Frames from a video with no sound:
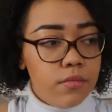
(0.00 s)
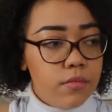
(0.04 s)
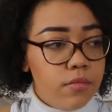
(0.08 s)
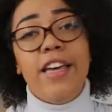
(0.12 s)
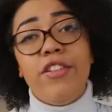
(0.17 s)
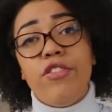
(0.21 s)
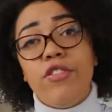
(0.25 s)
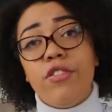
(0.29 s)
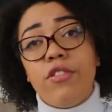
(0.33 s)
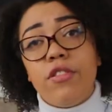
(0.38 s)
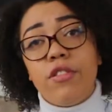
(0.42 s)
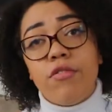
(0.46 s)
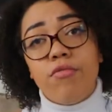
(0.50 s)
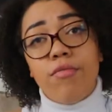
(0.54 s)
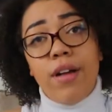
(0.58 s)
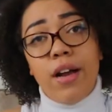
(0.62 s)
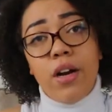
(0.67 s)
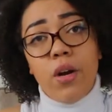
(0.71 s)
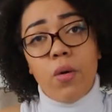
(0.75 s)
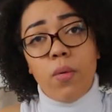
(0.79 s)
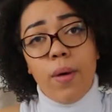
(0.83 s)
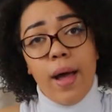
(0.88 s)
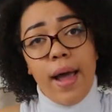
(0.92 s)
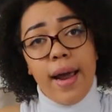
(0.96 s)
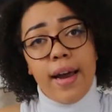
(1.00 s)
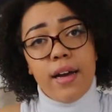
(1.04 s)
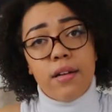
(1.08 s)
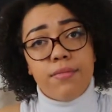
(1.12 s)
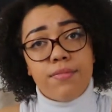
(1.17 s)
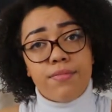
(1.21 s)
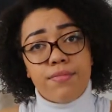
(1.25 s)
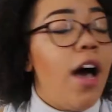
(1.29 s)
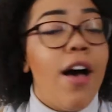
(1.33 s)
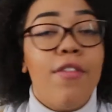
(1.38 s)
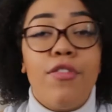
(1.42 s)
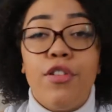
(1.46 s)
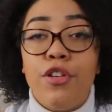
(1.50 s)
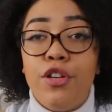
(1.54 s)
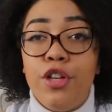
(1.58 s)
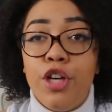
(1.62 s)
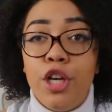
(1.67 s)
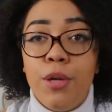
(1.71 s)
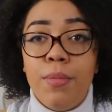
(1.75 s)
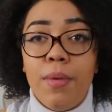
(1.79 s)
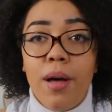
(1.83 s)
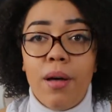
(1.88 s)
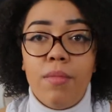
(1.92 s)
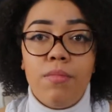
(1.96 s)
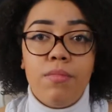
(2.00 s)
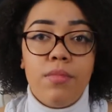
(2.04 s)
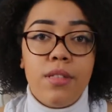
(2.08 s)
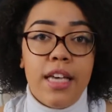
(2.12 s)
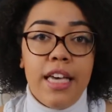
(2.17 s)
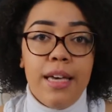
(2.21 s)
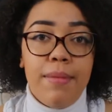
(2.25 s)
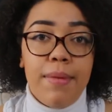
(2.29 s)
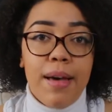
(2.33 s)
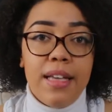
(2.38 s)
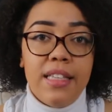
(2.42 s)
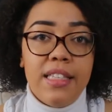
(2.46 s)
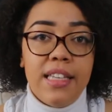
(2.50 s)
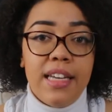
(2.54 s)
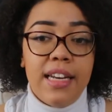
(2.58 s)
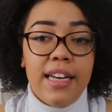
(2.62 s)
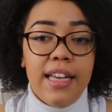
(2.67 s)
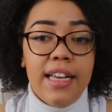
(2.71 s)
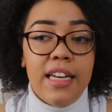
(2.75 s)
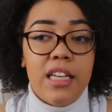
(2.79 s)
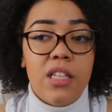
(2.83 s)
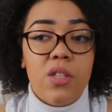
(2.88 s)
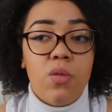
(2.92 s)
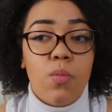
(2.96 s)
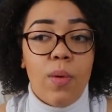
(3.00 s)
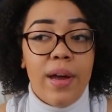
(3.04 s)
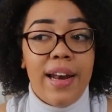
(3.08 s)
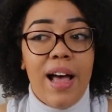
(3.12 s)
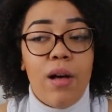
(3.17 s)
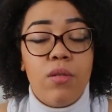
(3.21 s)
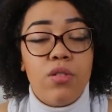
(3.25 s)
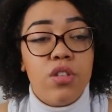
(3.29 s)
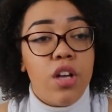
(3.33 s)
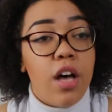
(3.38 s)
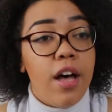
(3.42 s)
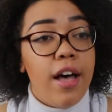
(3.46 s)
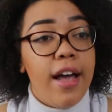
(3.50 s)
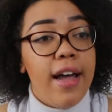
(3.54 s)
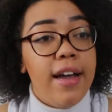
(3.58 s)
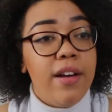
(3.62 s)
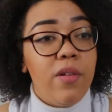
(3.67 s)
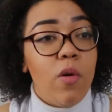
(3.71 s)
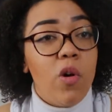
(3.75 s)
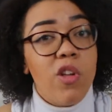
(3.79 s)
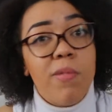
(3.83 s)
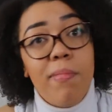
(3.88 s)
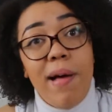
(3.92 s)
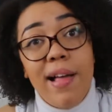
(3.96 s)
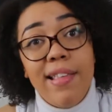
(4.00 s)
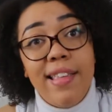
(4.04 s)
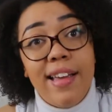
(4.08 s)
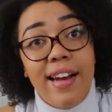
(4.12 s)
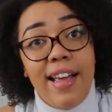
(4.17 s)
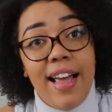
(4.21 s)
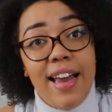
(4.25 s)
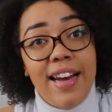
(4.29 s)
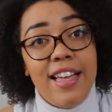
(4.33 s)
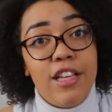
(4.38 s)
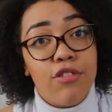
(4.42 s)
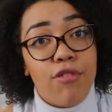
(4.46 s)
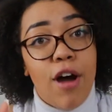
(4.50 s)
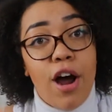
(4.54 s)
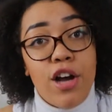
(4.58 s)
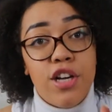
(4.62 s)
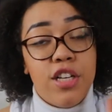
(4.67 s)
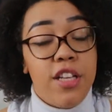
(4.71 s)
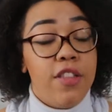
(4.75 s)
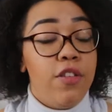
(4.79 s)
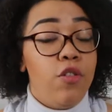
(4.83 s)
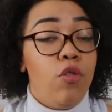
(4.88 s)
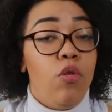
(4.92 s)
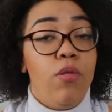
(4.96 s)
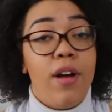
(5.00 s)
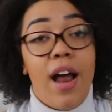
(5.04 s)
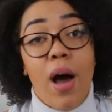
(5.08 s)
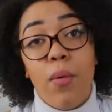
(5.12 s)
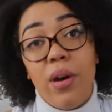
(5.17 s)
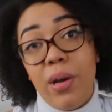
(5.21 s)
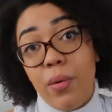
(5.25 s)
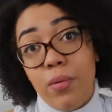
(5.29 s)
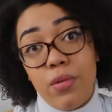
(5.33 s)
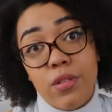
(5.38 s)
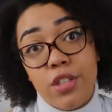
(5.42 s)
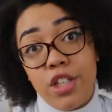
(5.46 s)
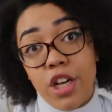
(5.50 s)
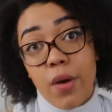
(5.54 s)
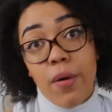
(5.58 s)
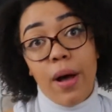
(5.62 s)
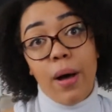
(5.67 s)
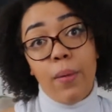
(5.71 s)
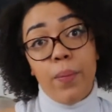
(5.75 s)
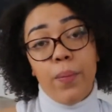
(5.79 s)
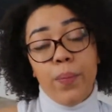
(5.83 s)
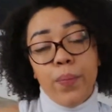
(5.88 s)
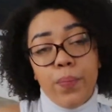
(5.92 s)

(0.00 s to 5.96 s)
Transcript: He's just ran away. After 2 months, he basically just went outside automatically and he scratched at the door now when he wants to go out.